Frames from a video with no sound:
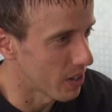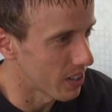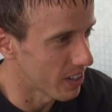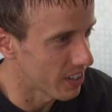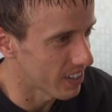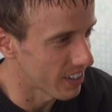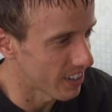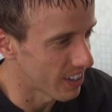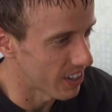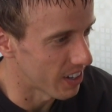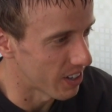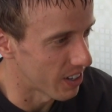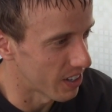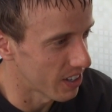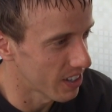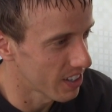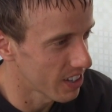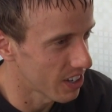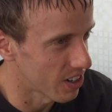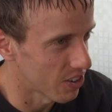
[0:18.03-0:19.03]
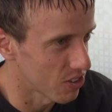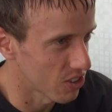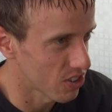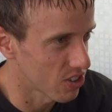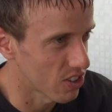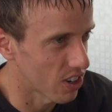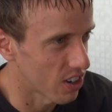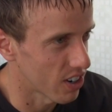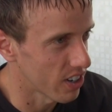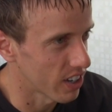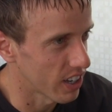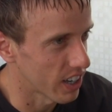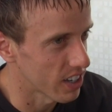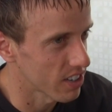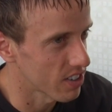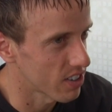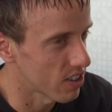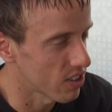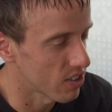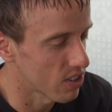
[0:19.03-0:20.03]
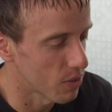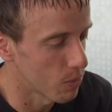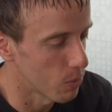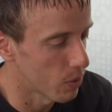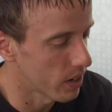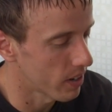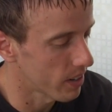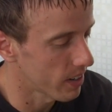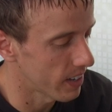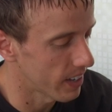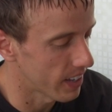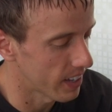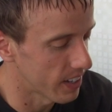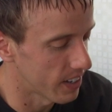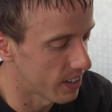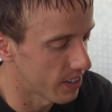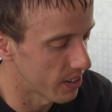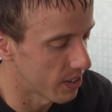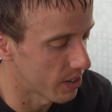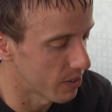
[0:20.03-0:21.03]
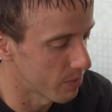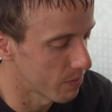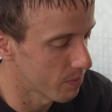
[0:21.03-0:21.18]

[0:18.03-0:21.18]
But it's a start. You got to start somewhere, and